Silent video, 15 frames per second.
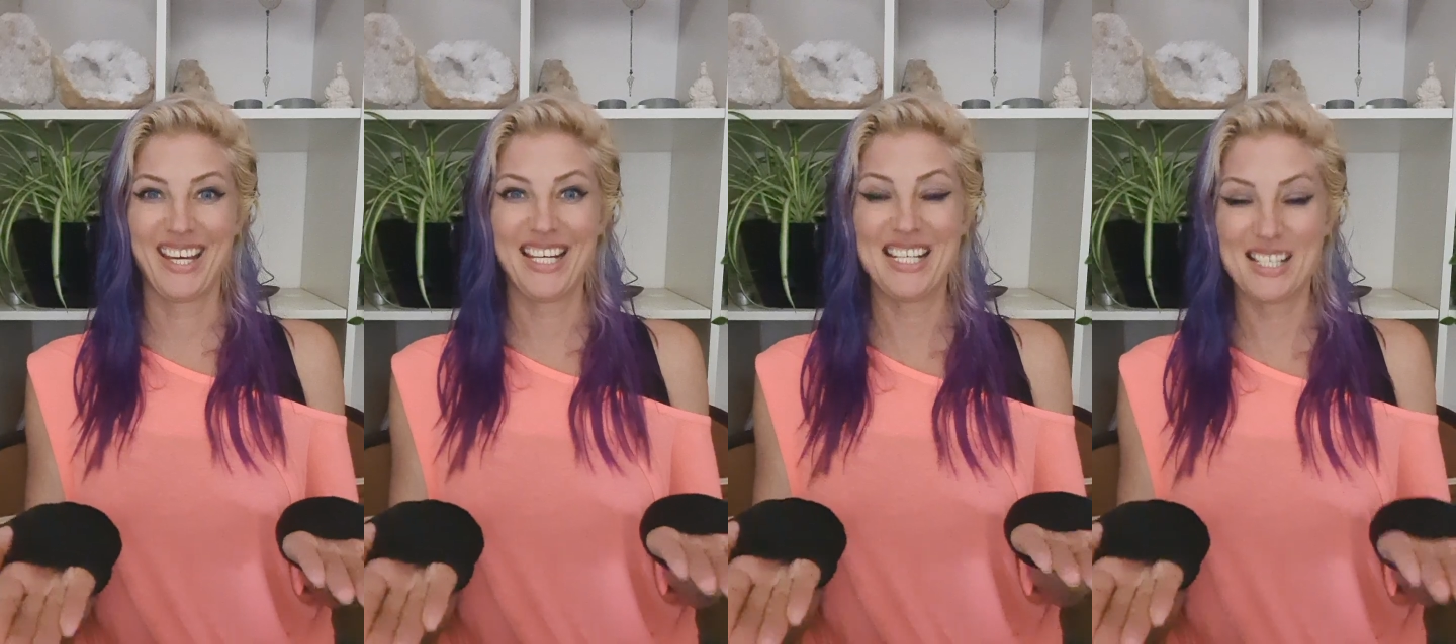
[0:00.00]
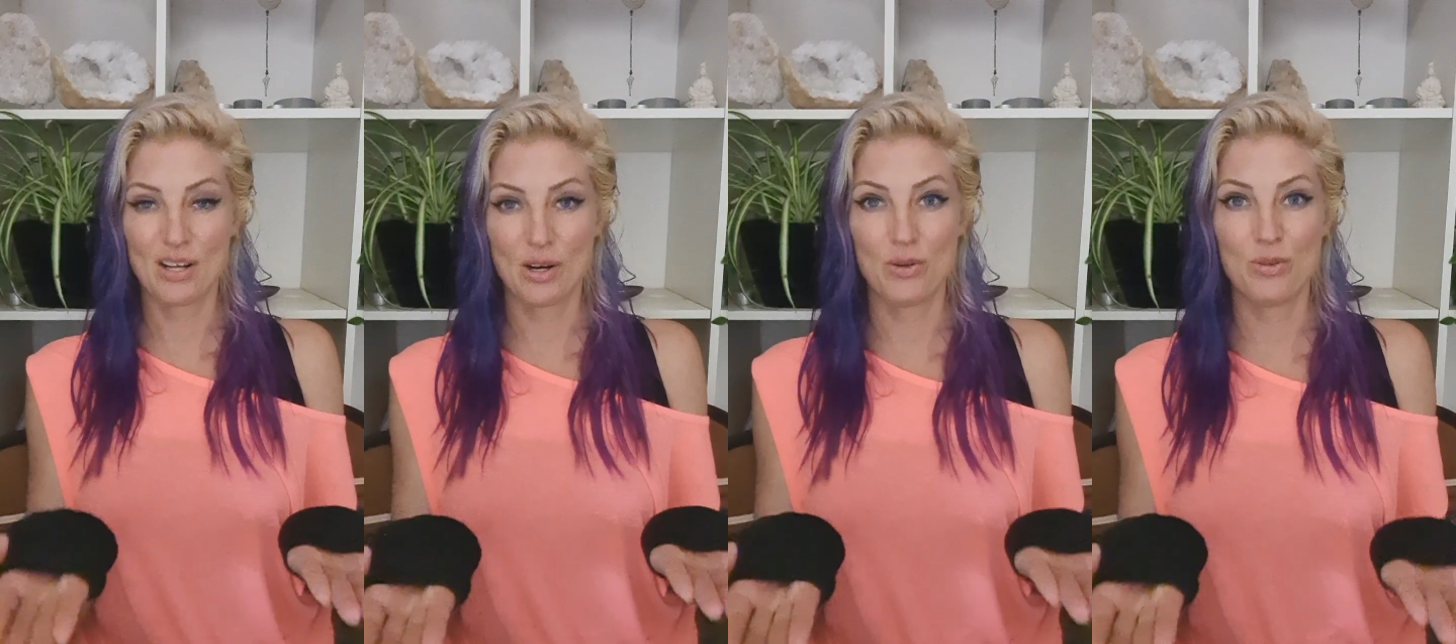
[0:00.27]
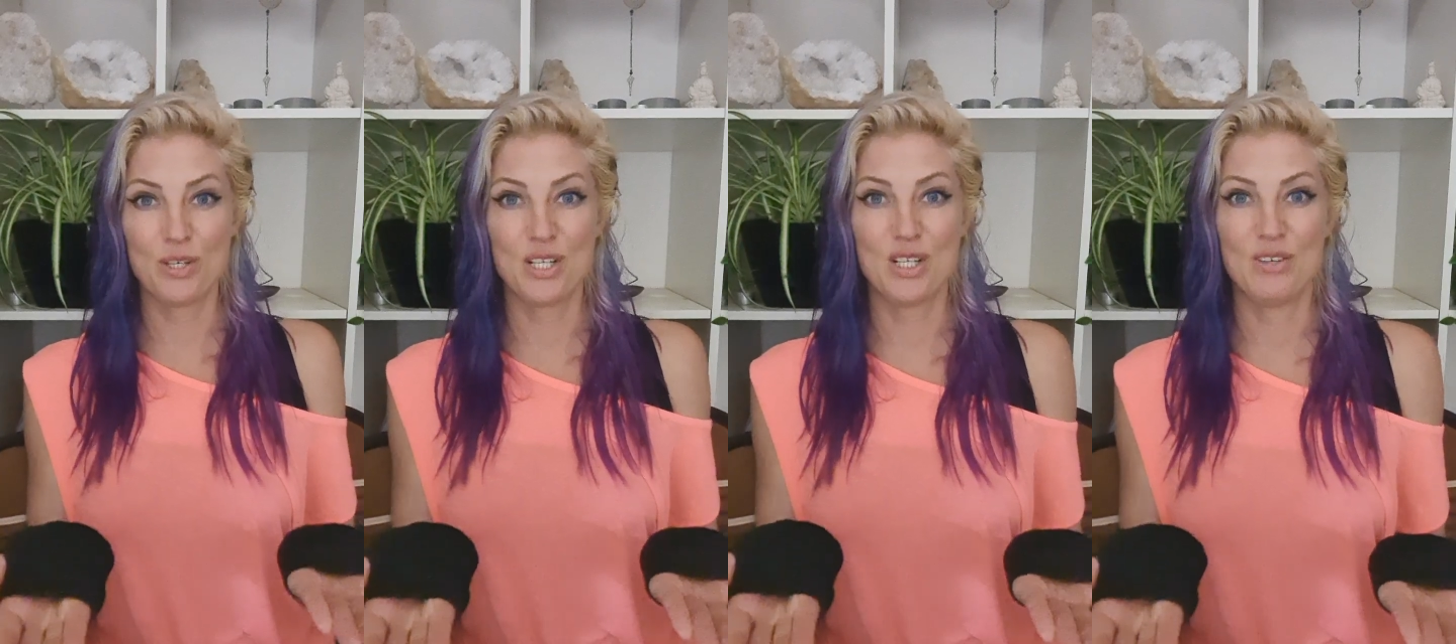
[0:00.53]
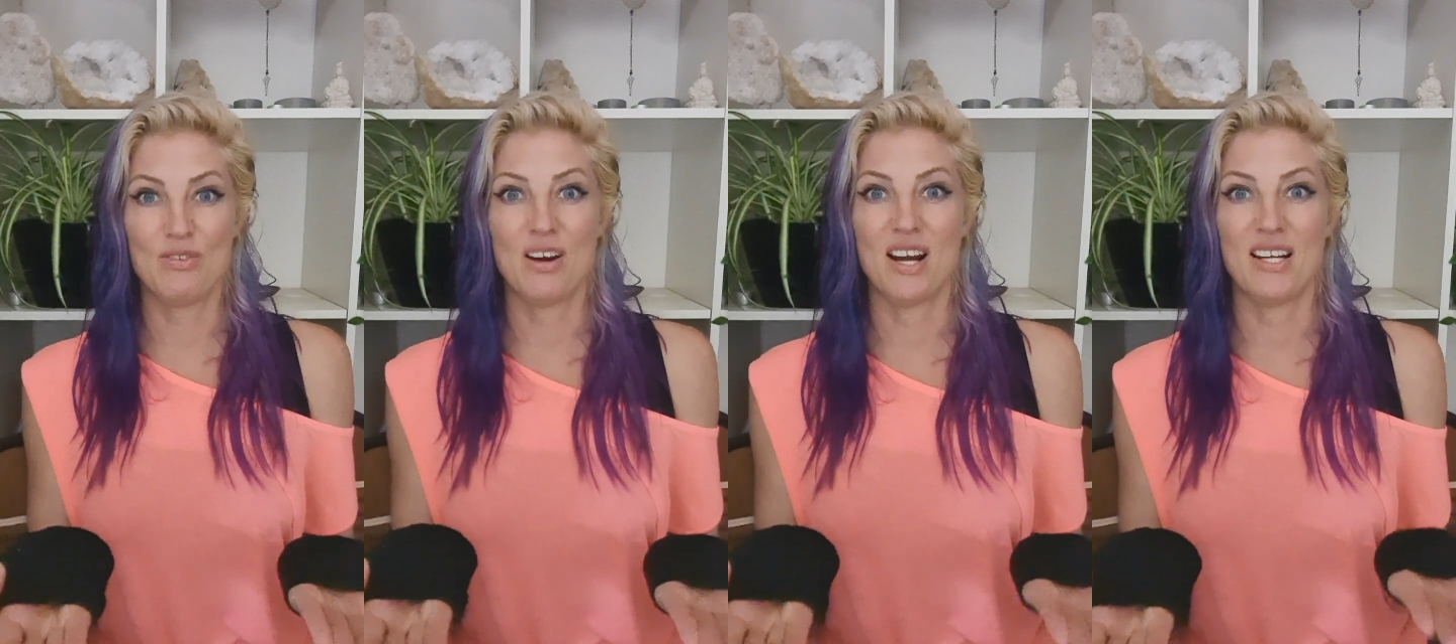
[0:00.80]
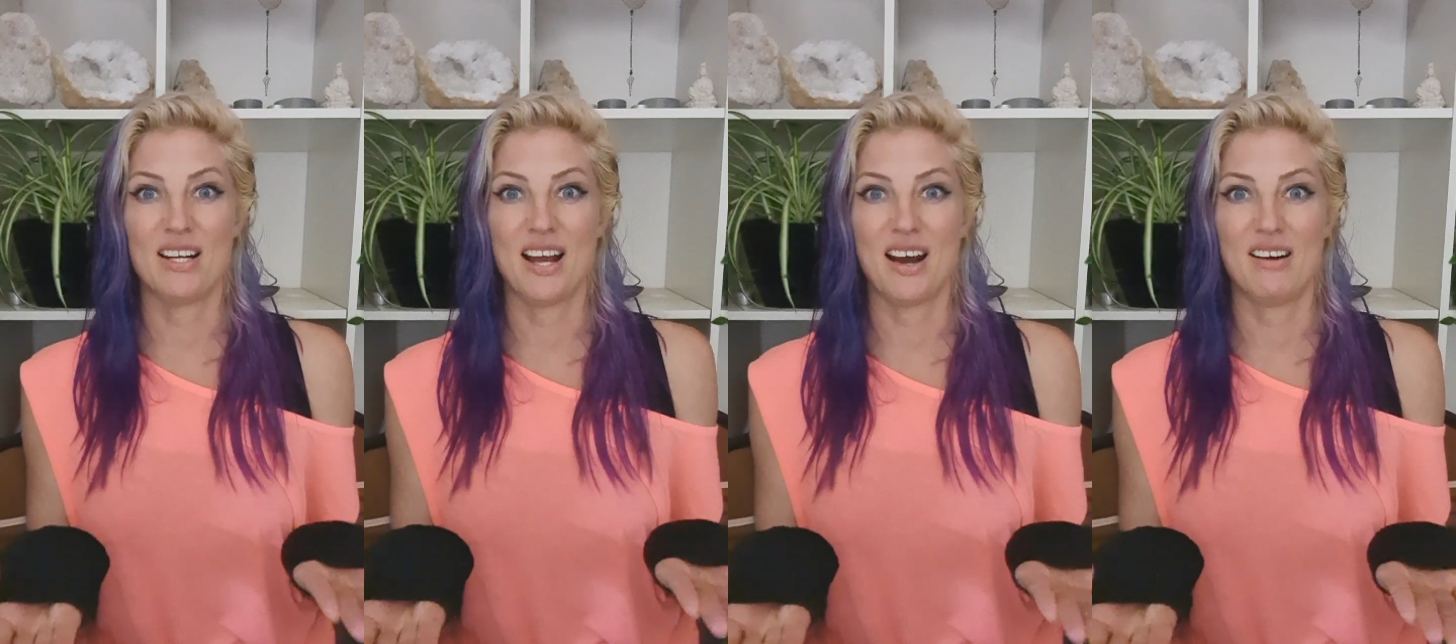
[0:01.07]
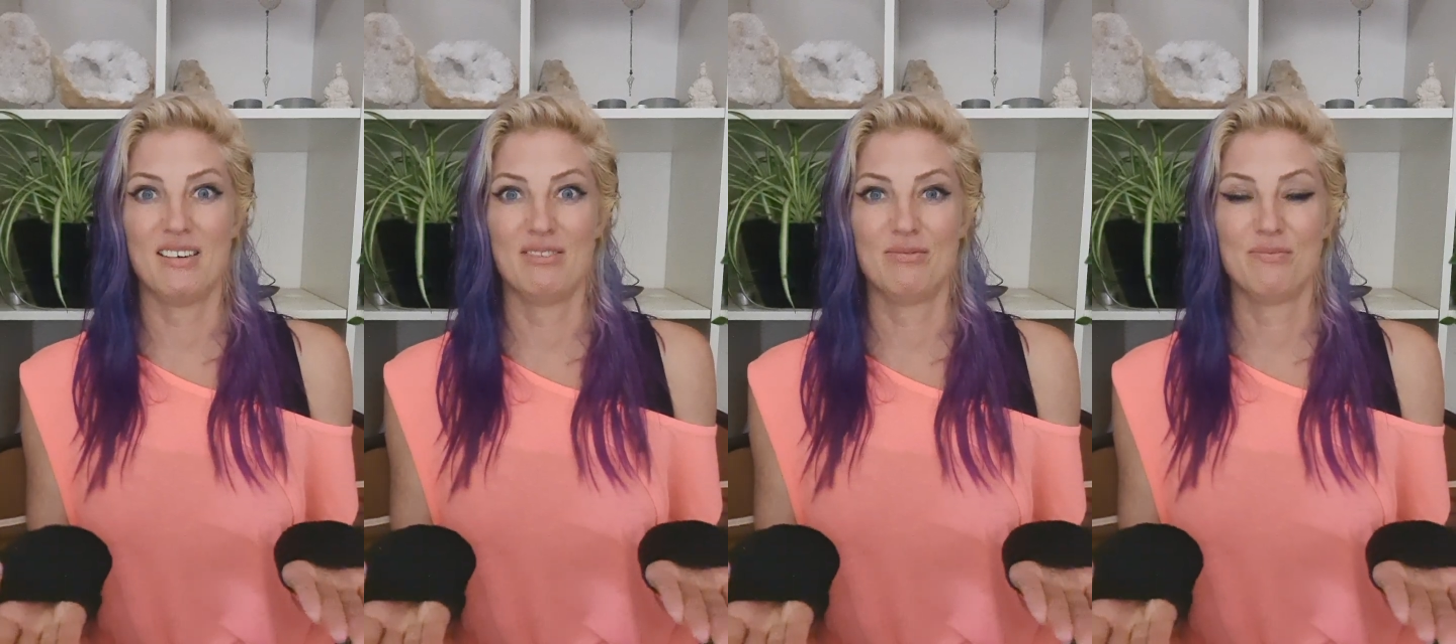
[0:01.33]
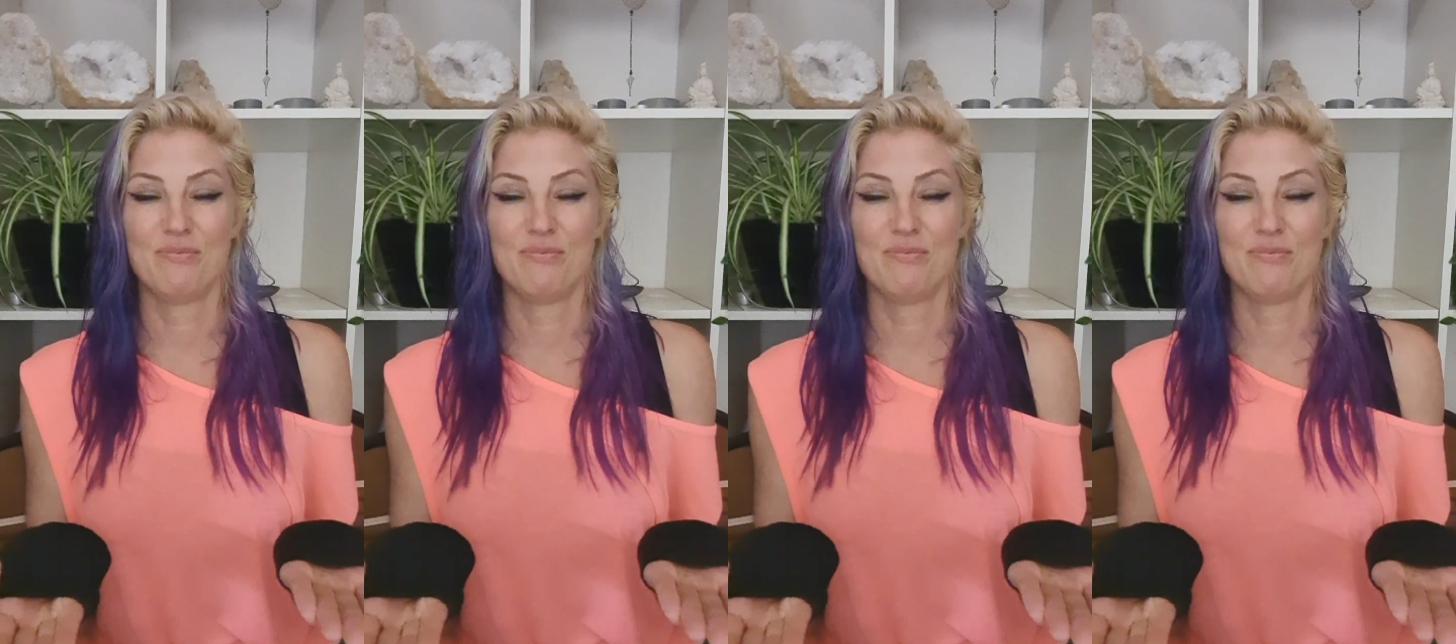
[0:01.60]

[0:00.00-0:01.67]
is holding you right now.